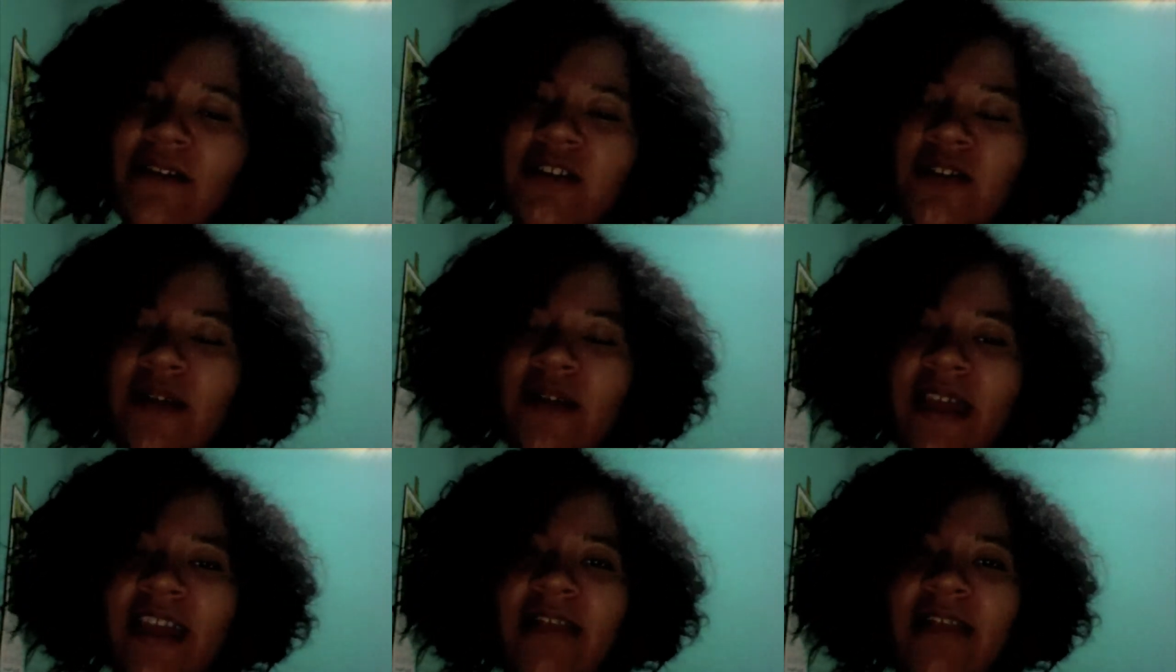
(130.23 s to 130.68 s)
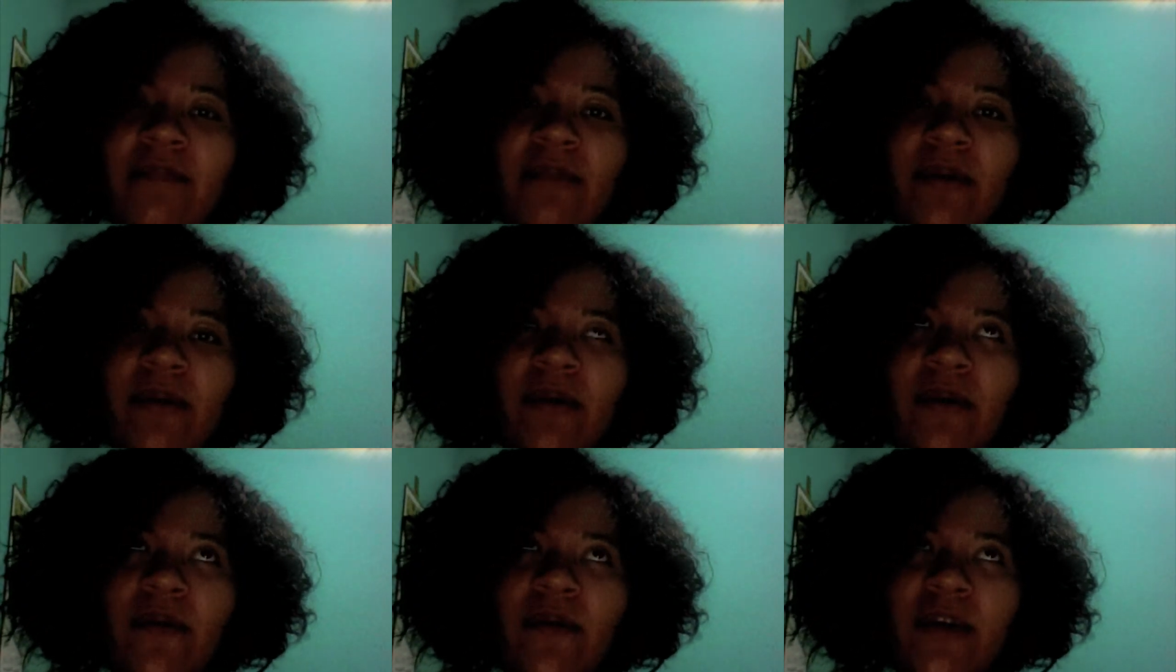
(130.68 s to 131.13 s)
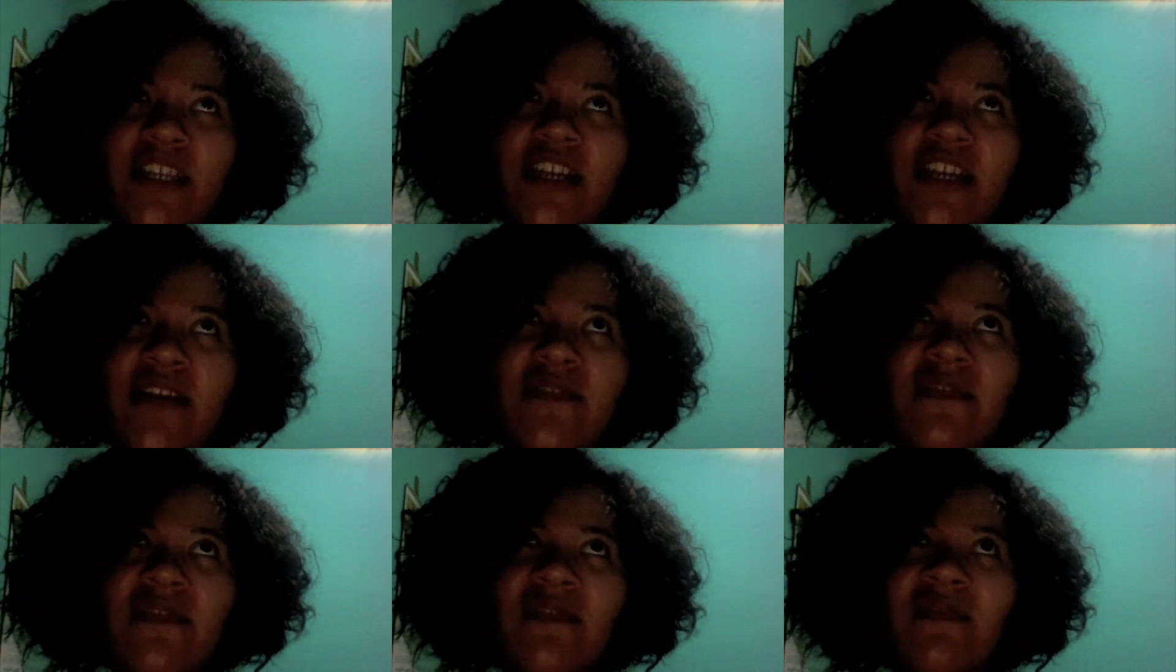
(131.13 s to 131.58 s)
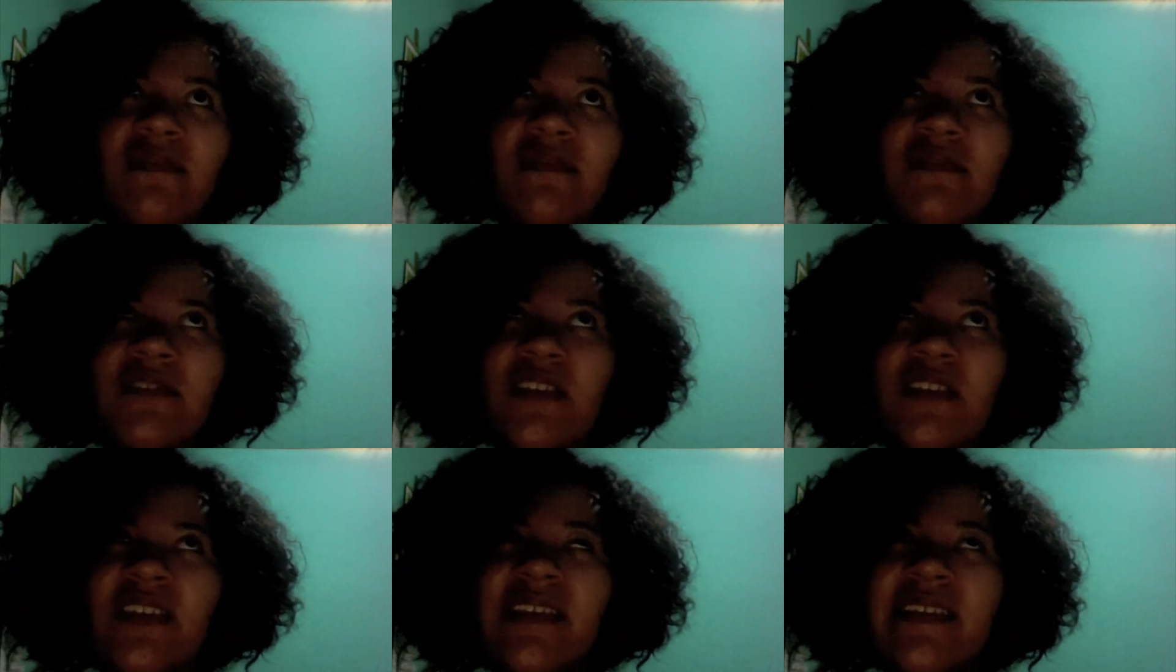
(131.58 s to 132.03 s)
a train, but we don't
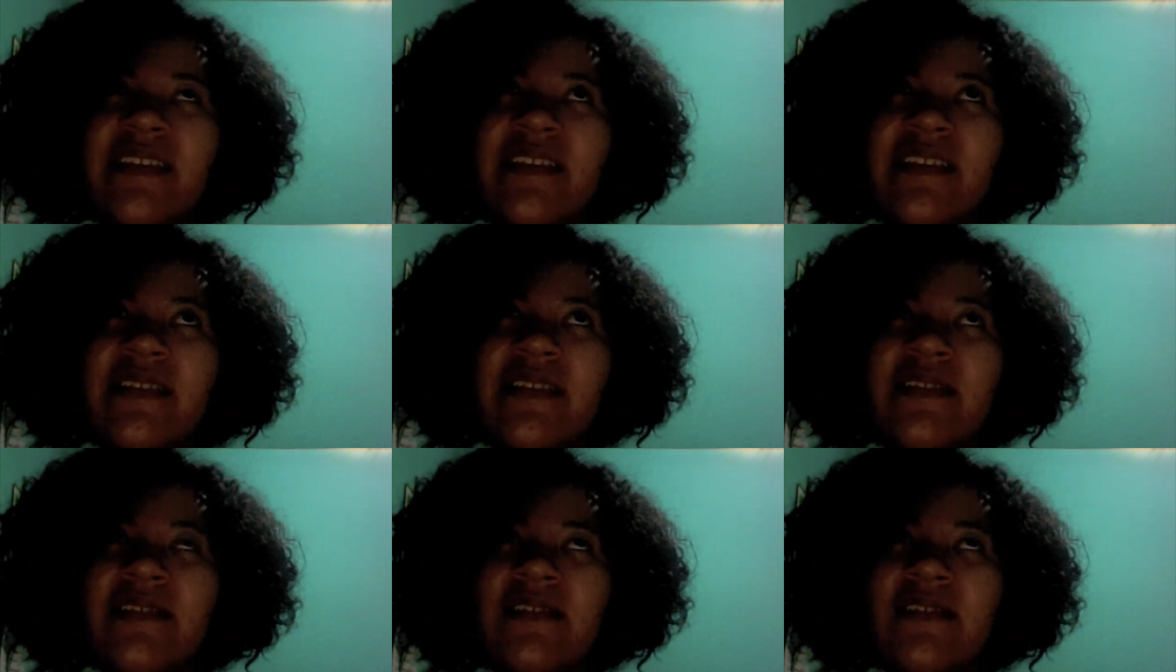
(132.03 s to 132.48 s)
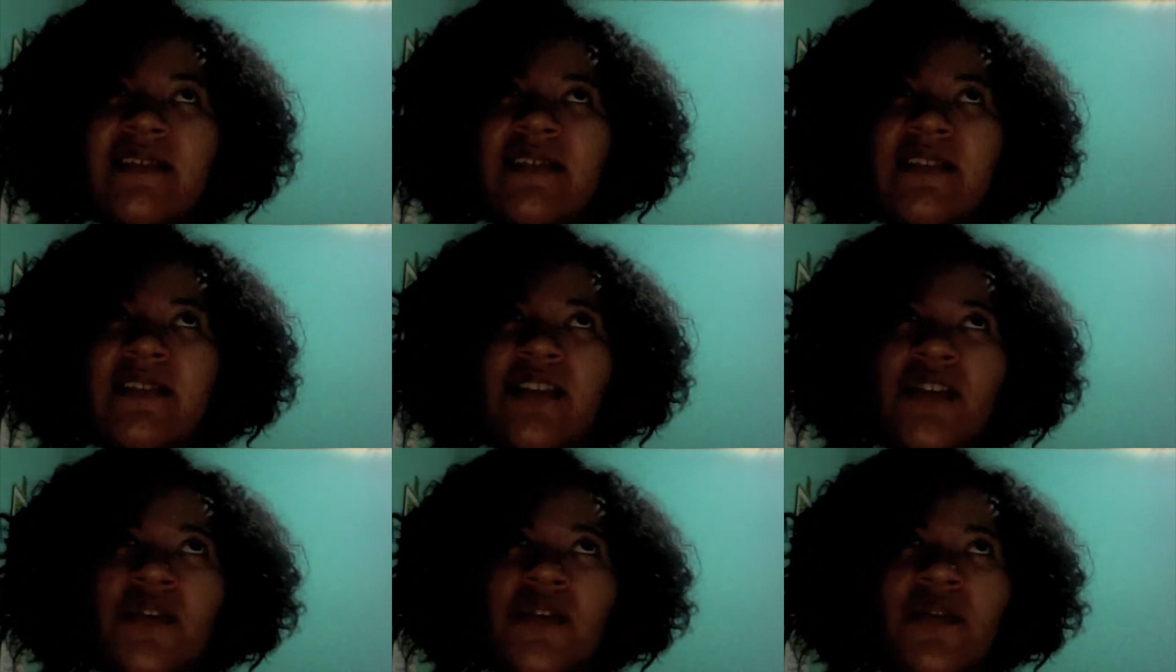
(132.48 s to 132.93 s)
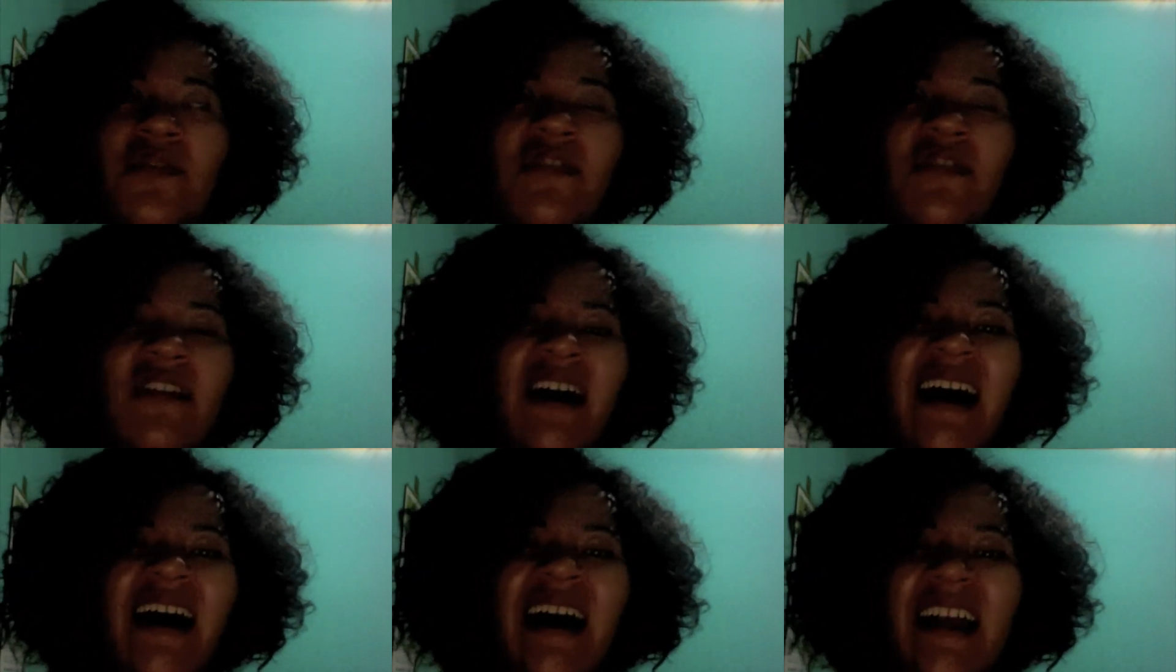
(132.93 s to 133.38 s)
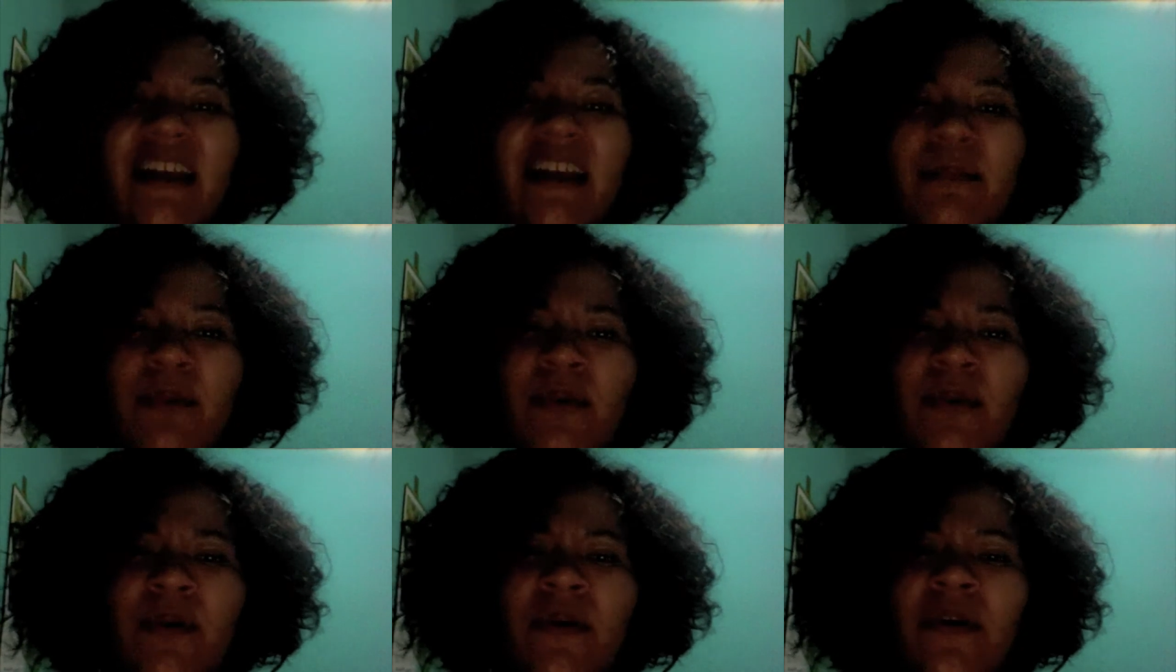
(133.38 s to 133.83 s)
use that
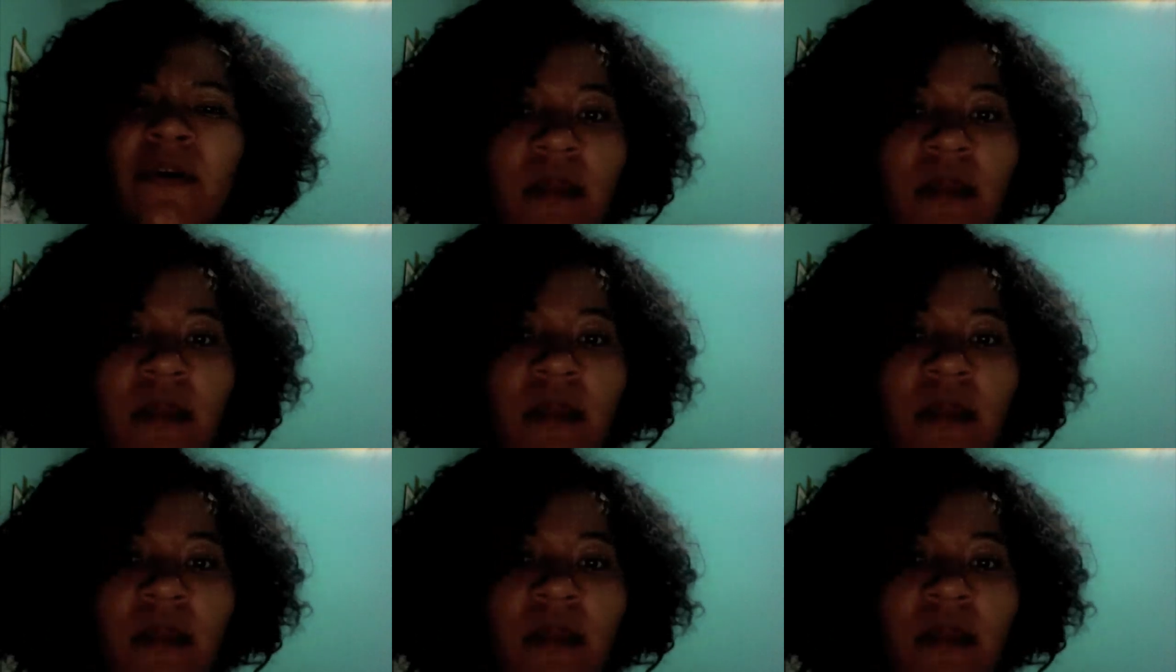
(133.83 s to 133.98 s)
anymore.